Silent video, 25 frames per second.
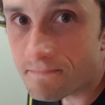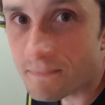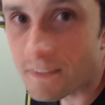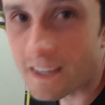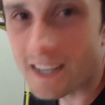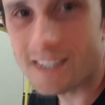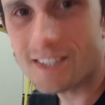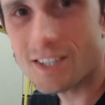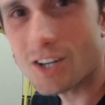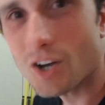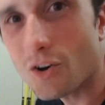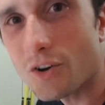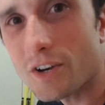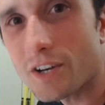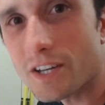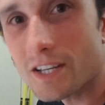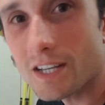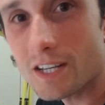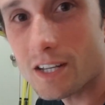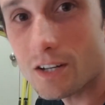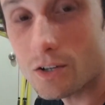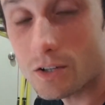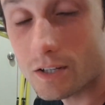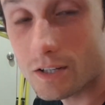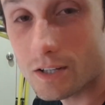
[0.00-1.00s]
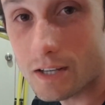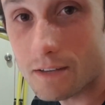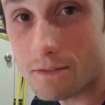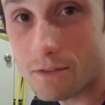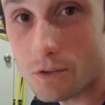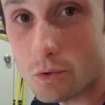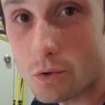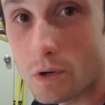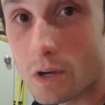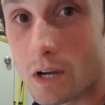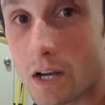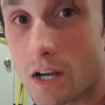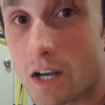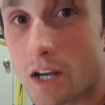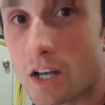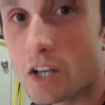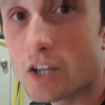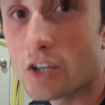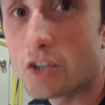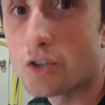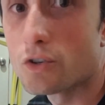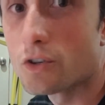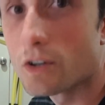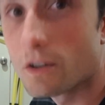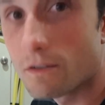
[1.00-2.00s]
it's only going to give you
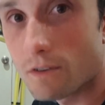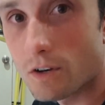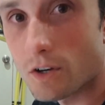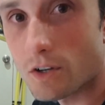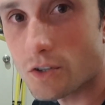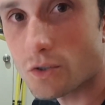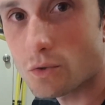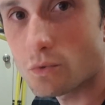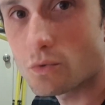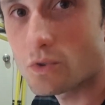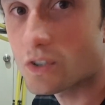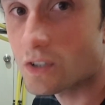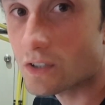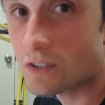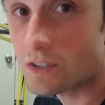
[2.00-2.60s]
universal